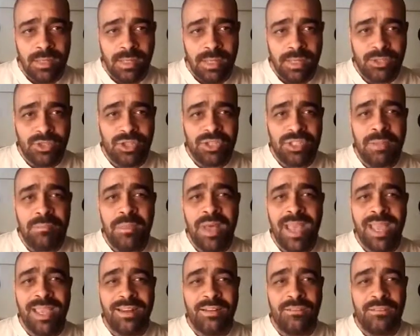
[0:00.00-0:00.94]
It's just a
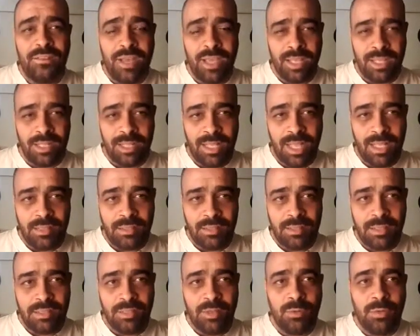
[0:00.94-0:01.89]
magnifying
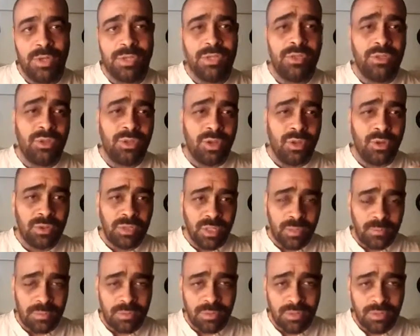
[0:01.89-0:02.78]
glass. It's a reason to go deep.